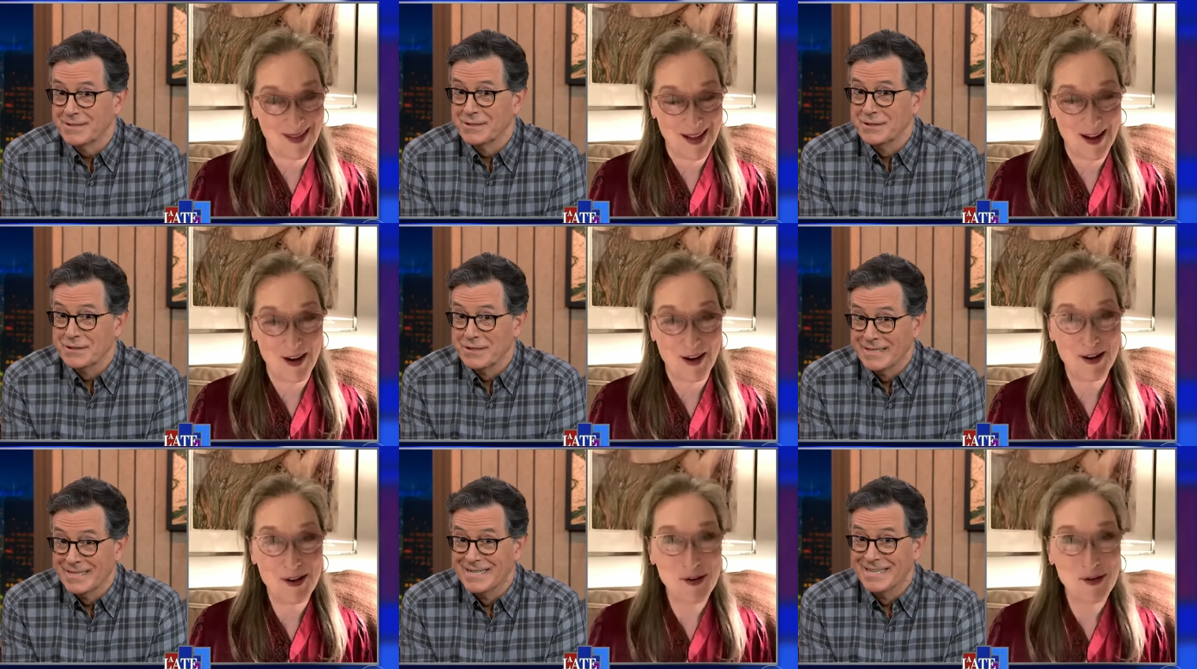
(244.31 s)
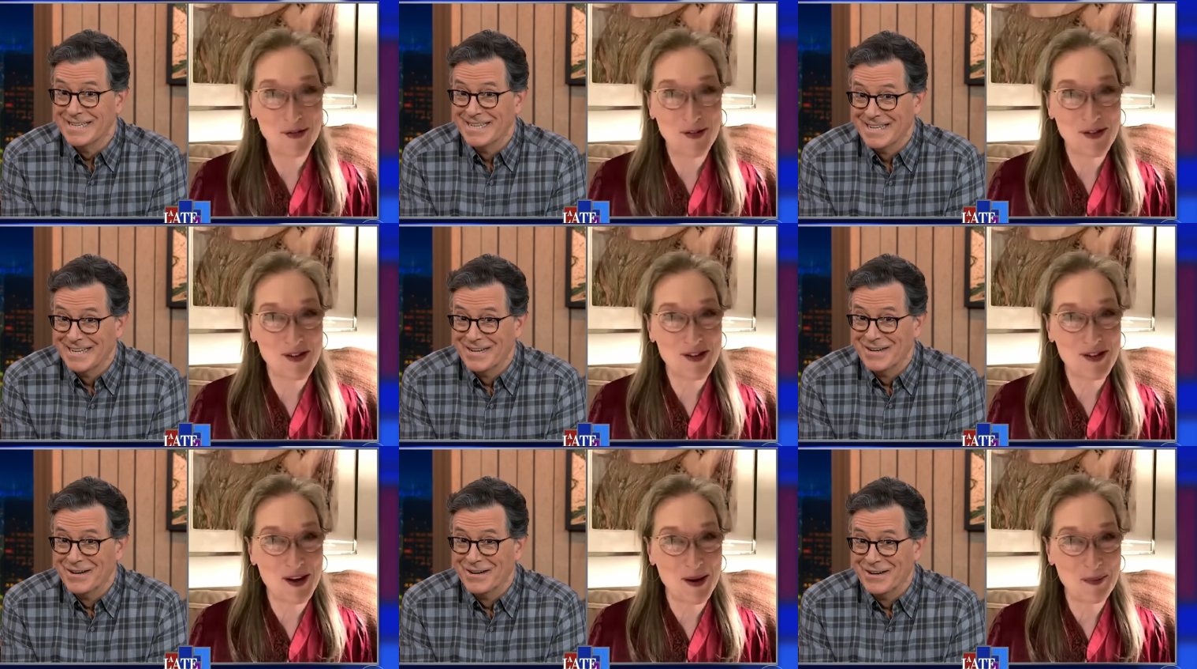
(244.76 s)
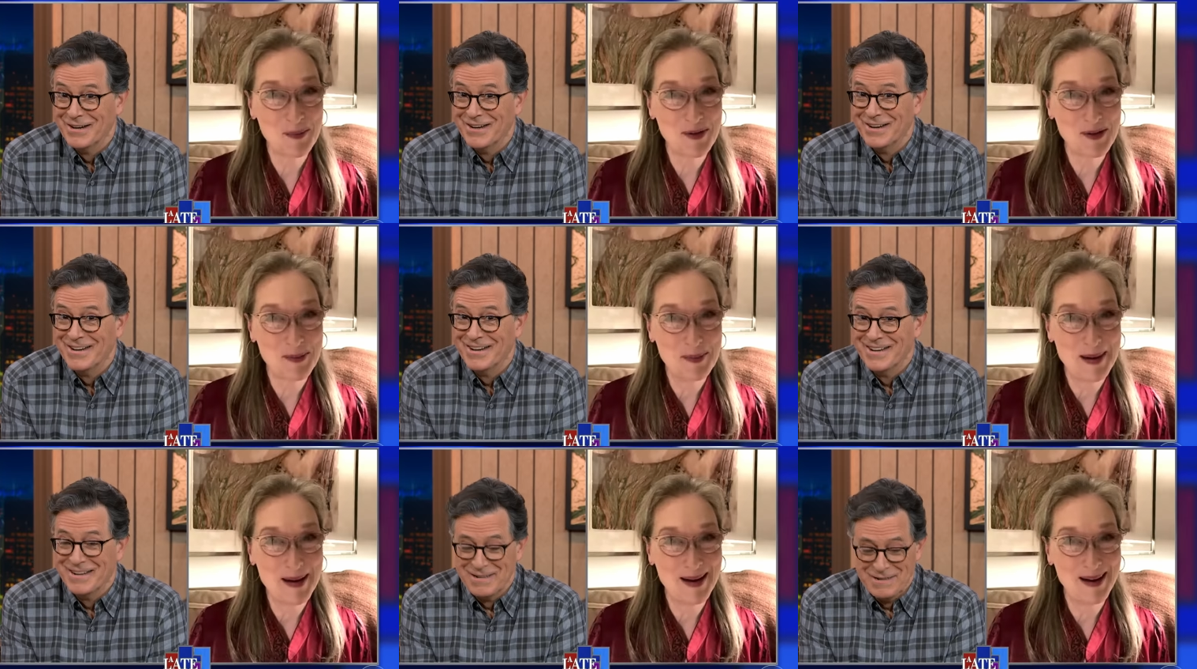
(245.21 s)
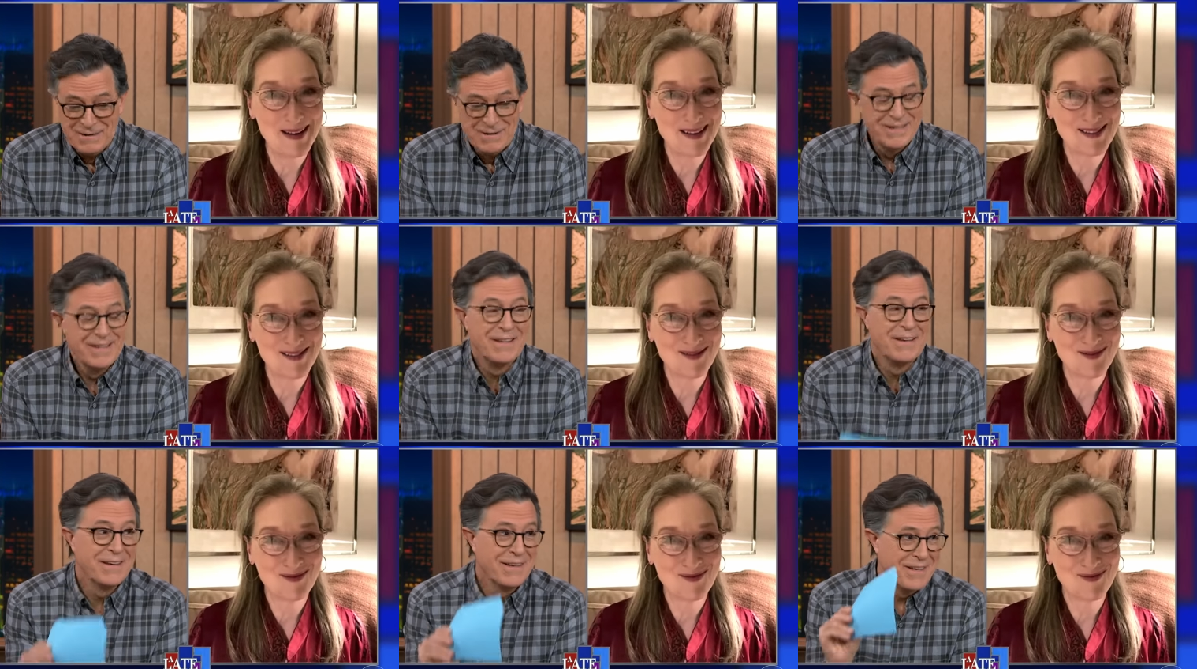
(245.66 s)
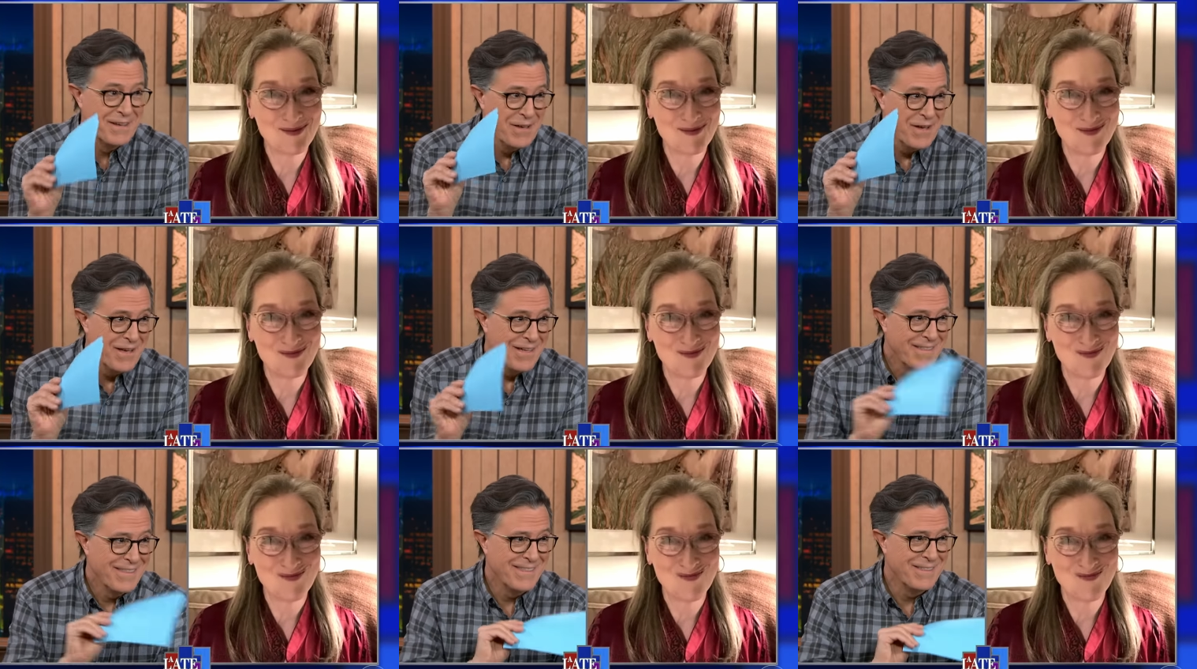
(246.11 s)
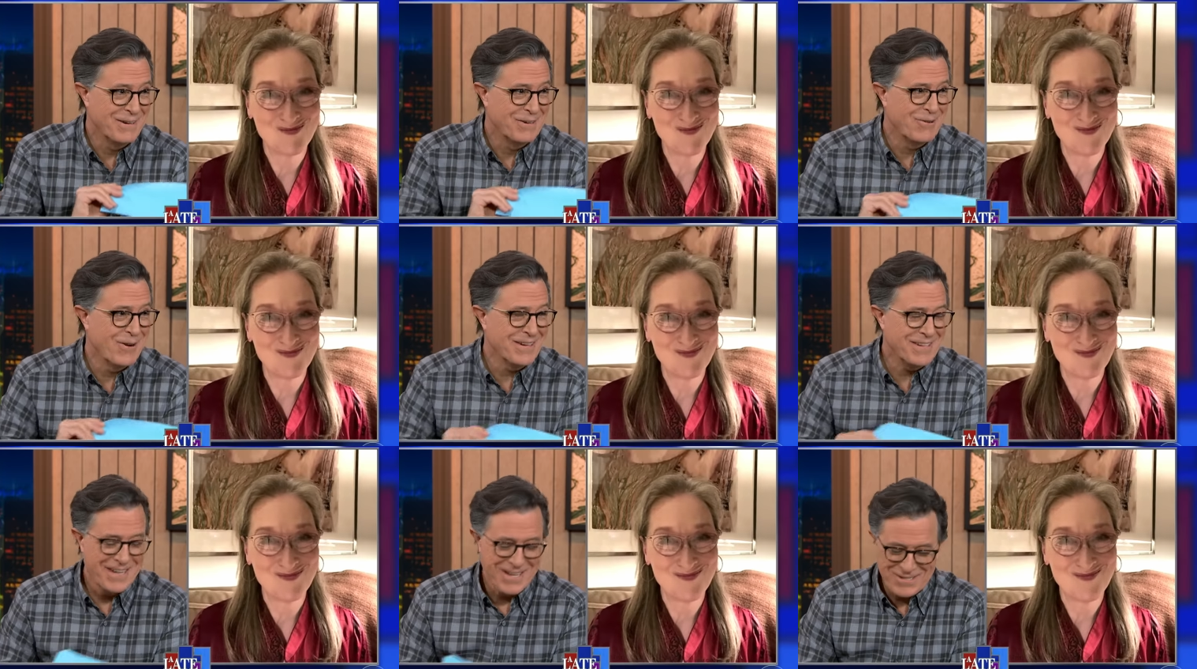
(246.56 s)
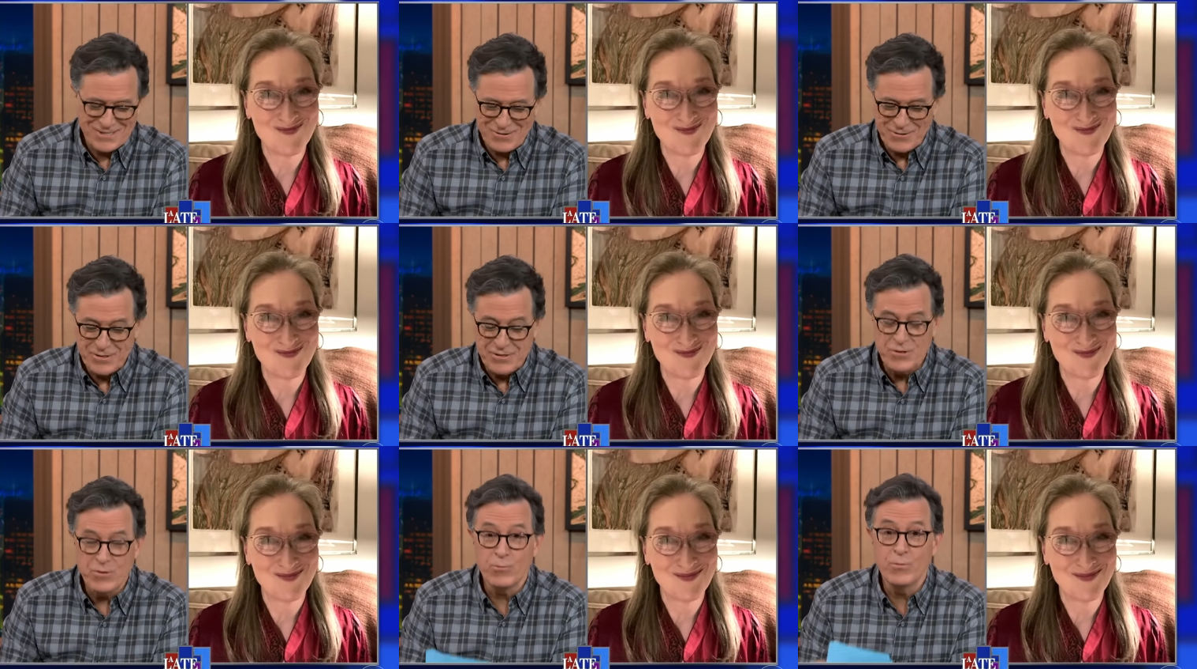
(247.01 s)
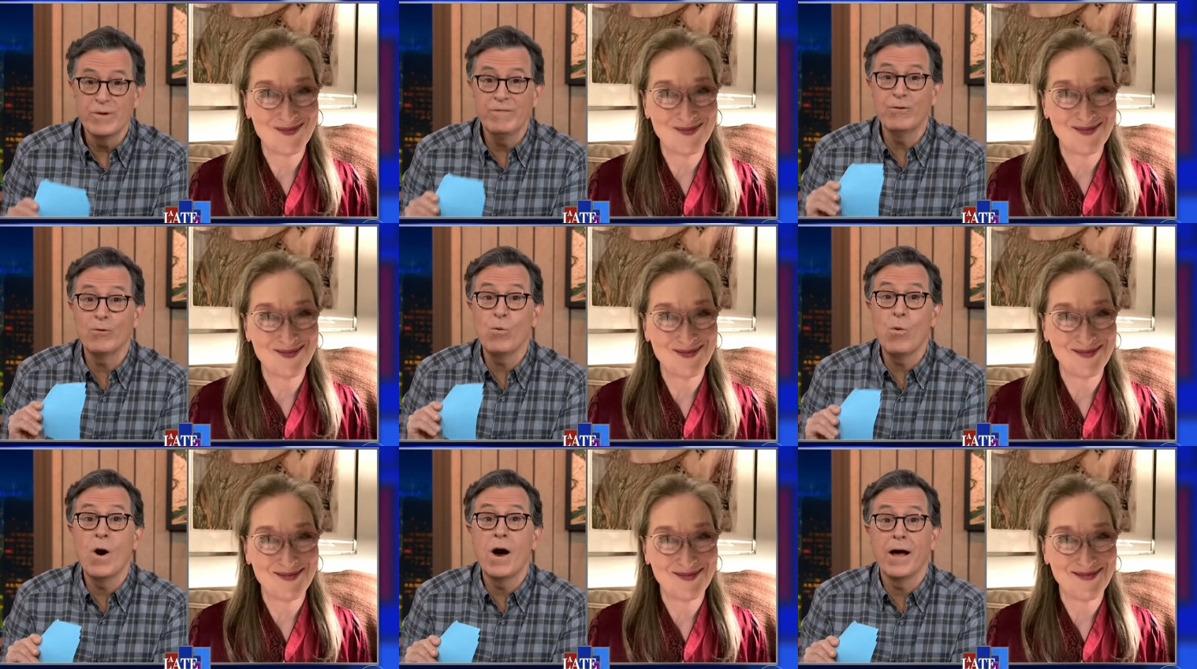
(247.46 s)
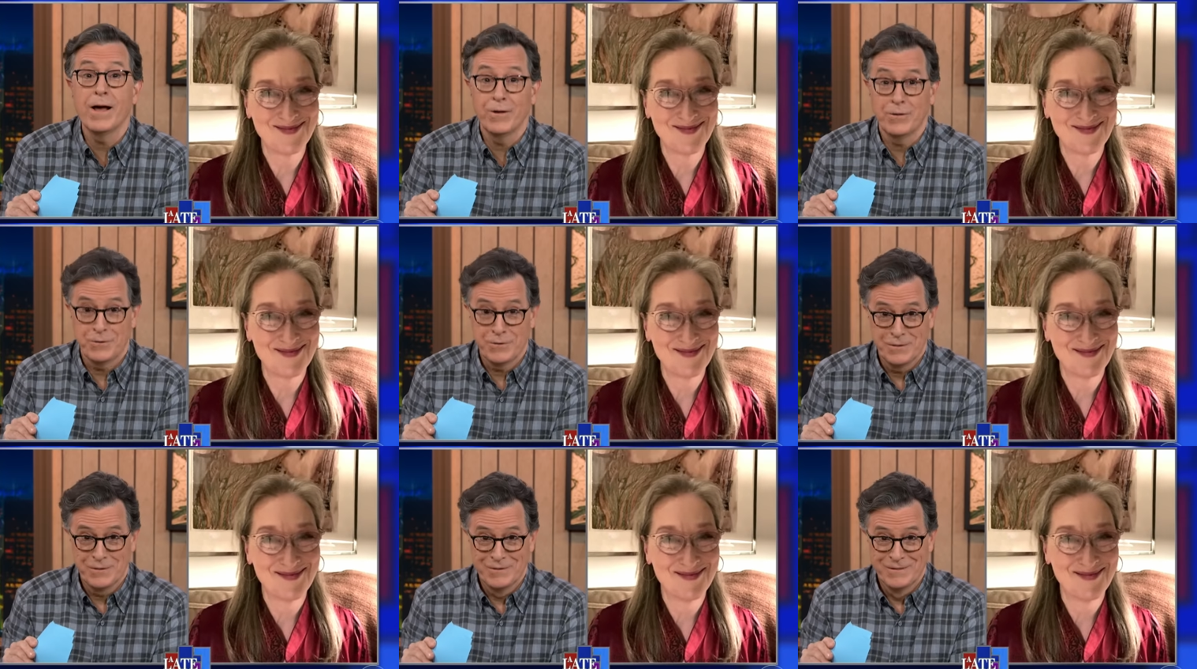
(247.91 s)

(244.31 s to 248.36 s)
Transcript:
Speaker 1: There, you've stumped me. The correct answer is The River Wild.